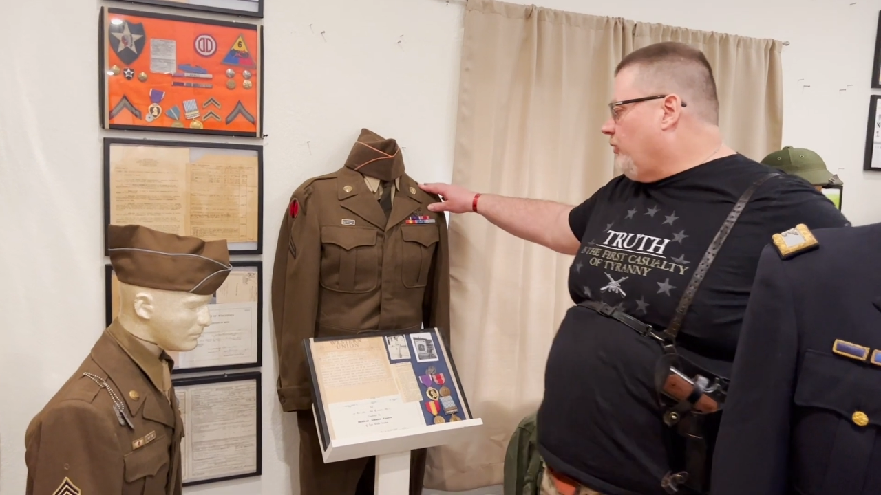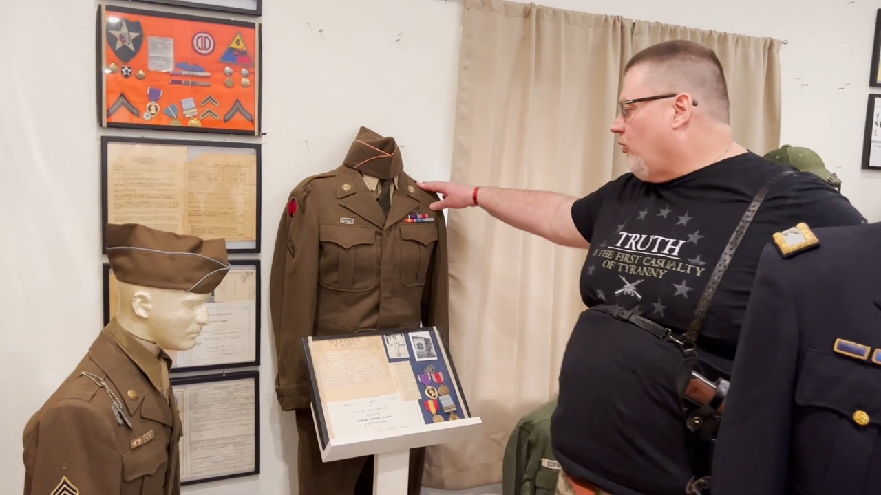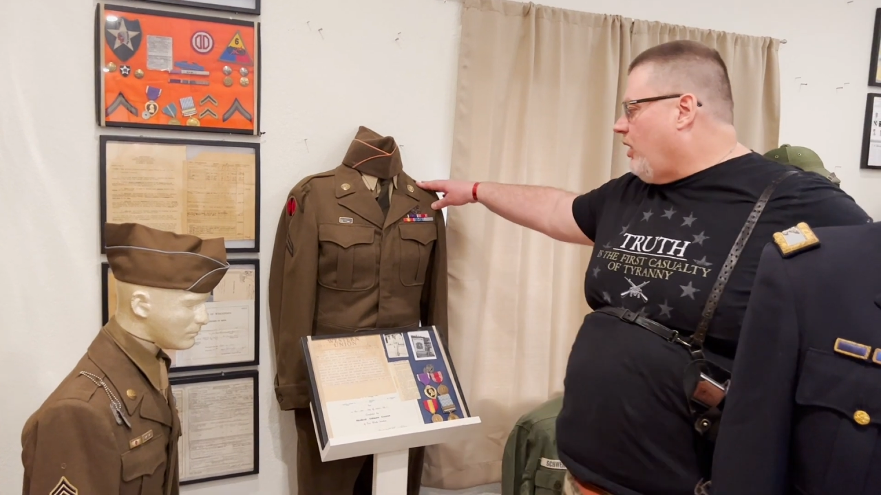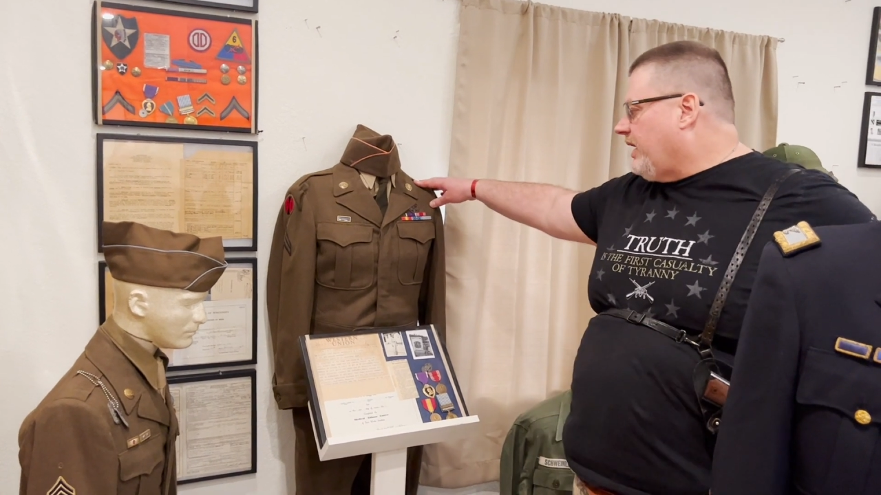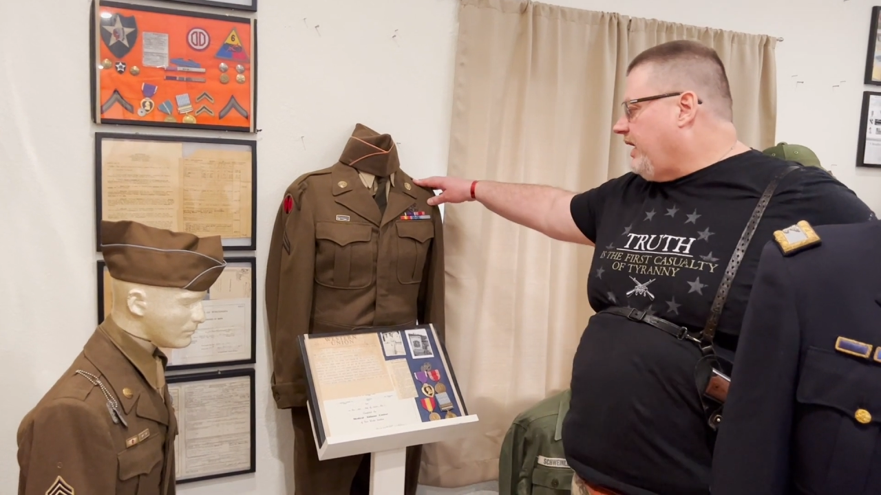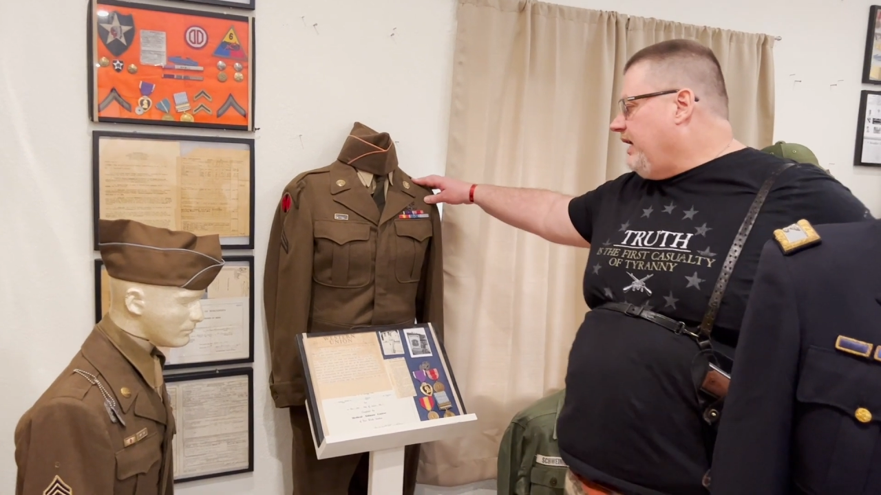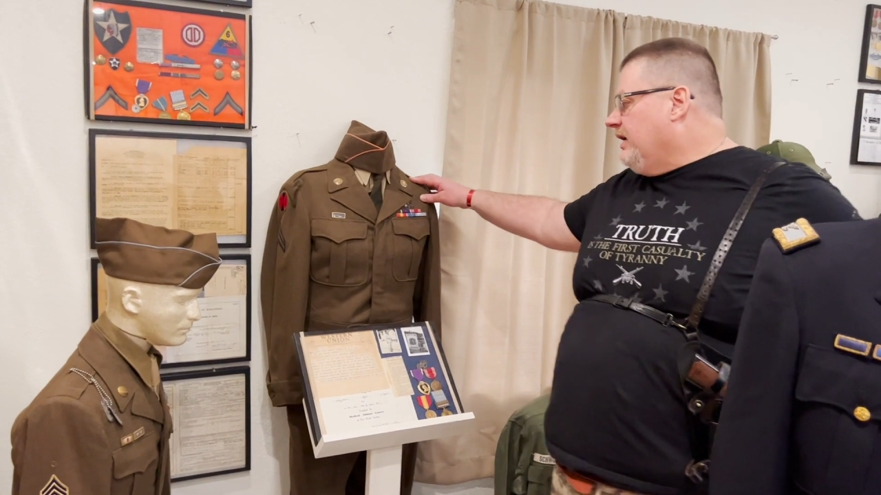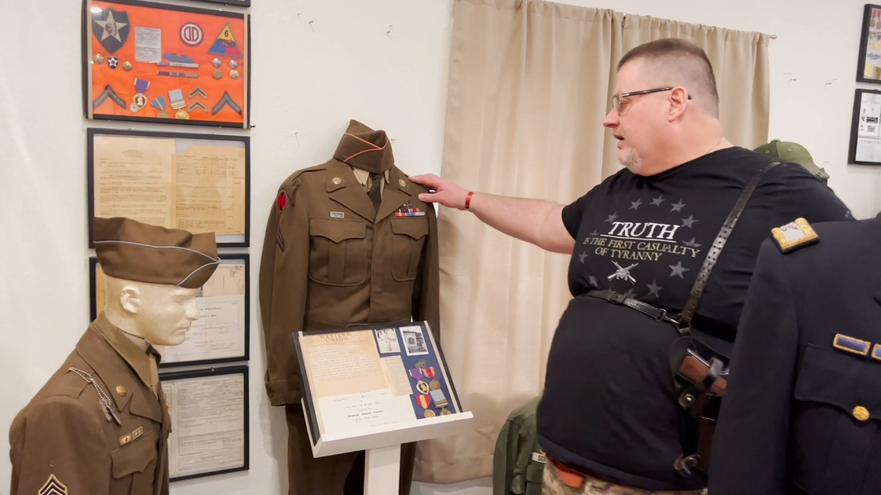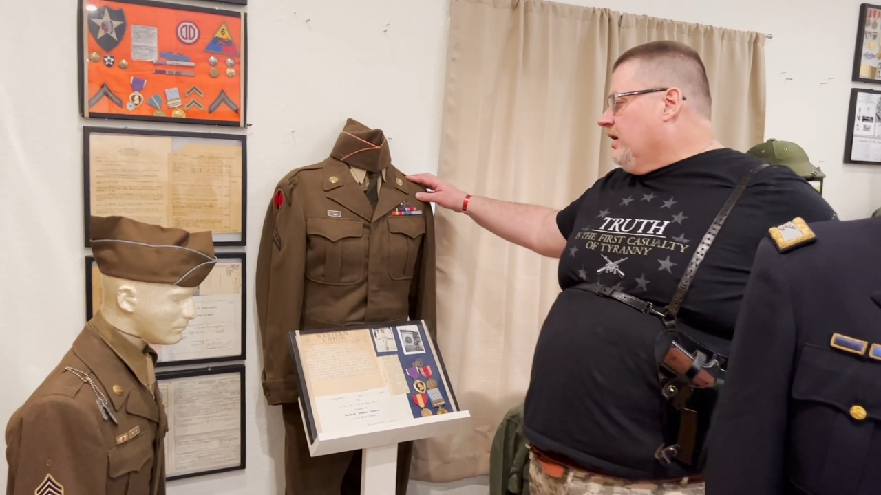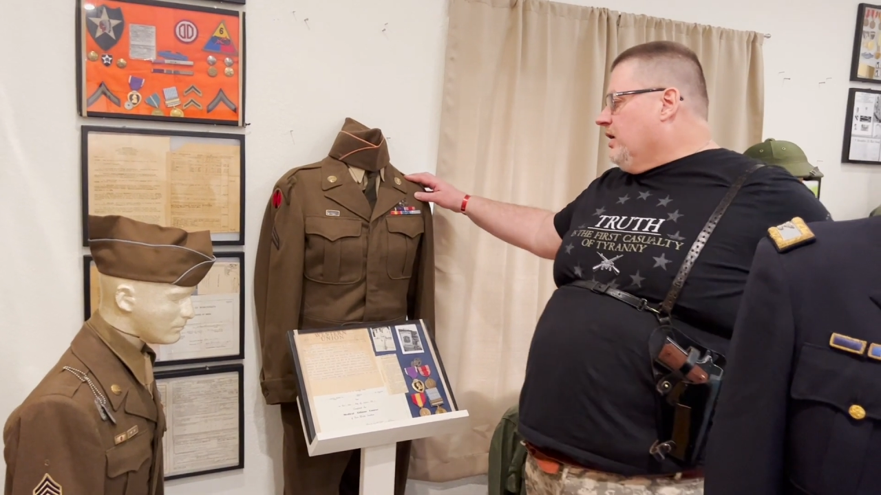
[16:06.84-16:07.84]

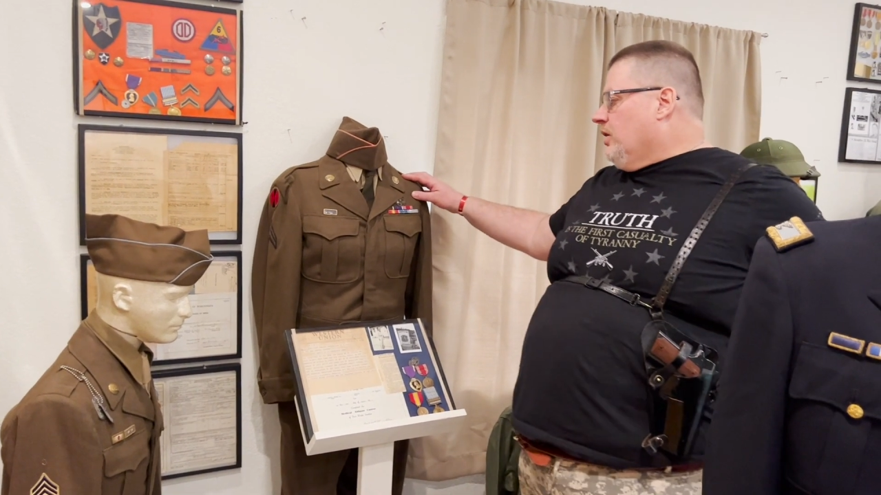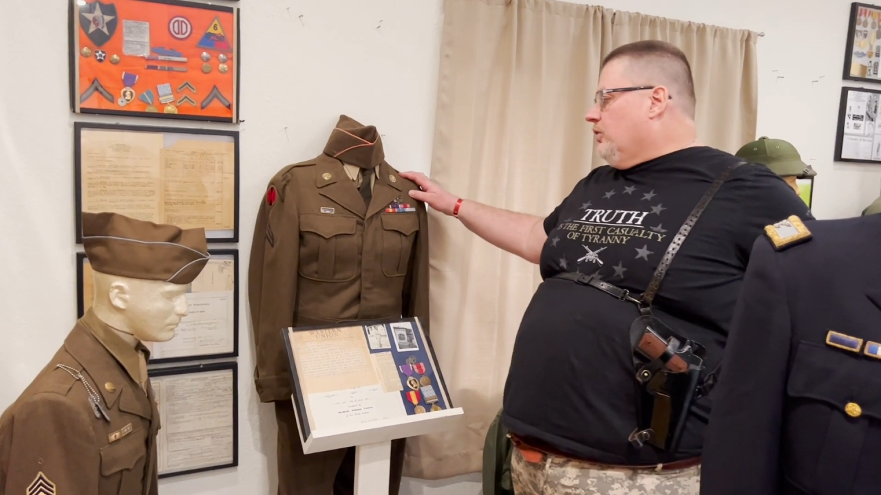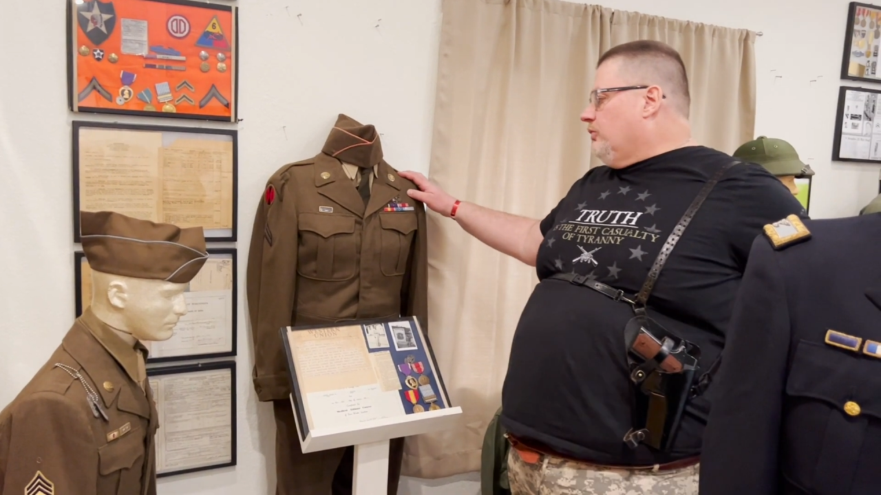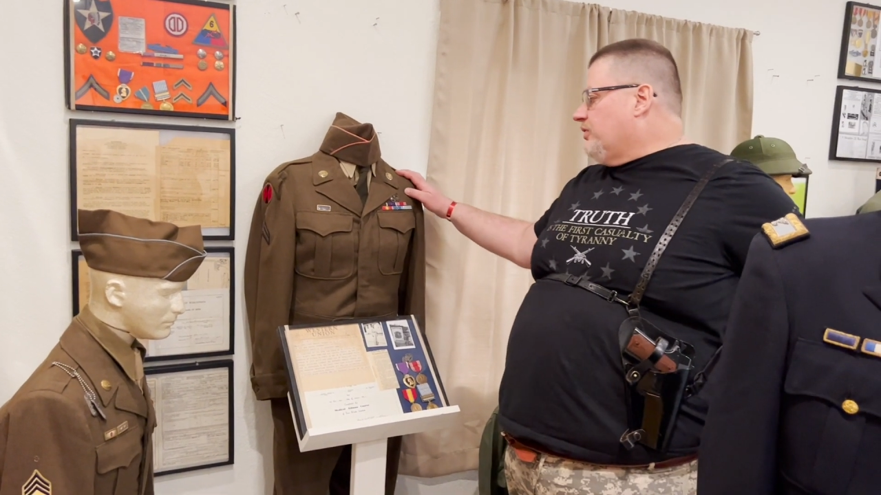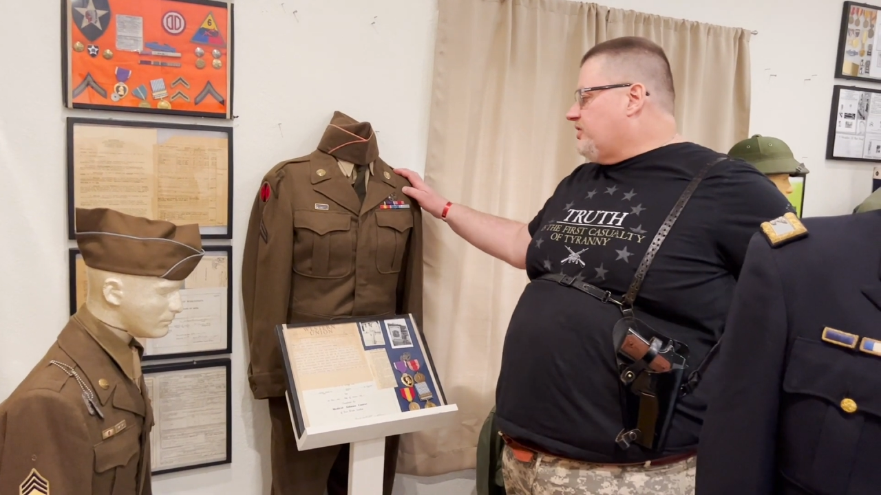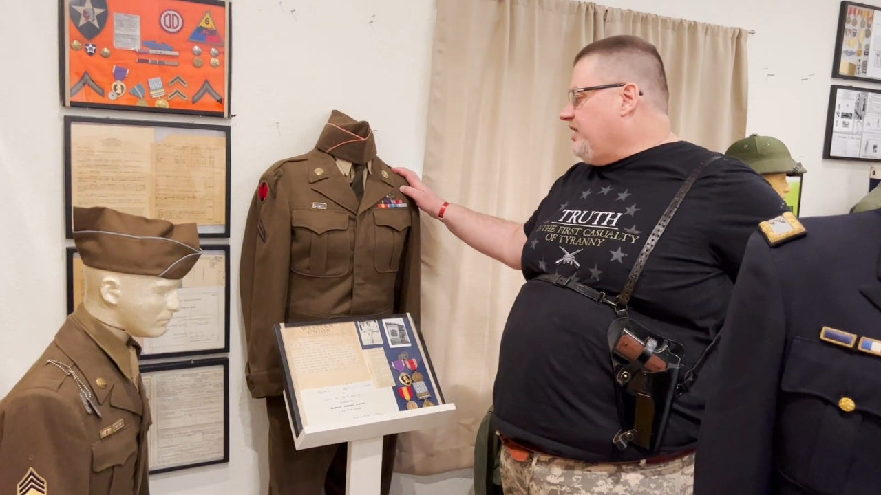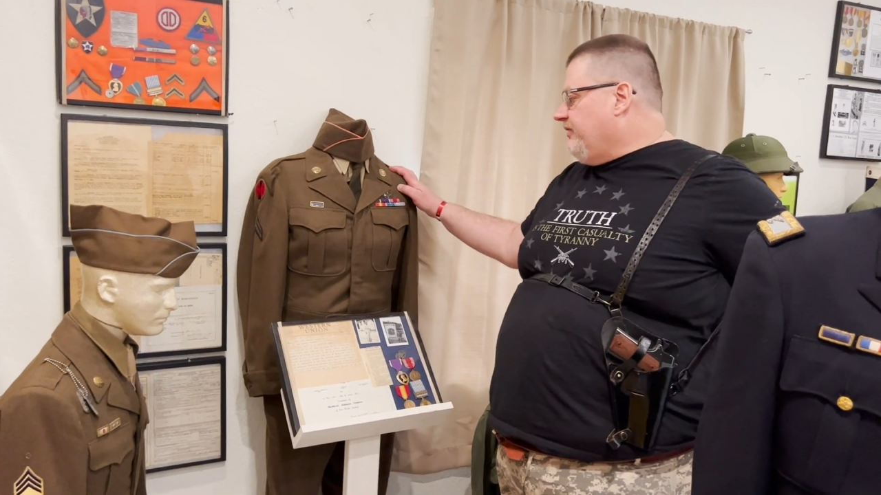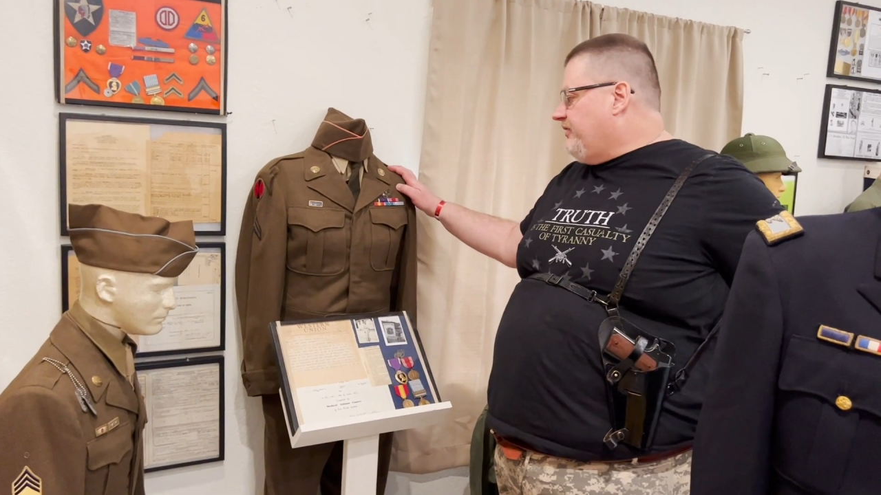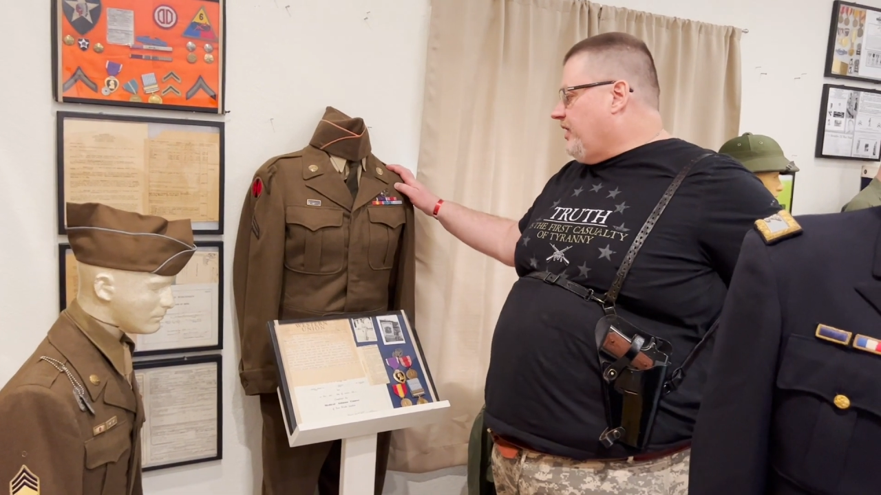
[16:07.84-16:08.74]
Milwaukee who received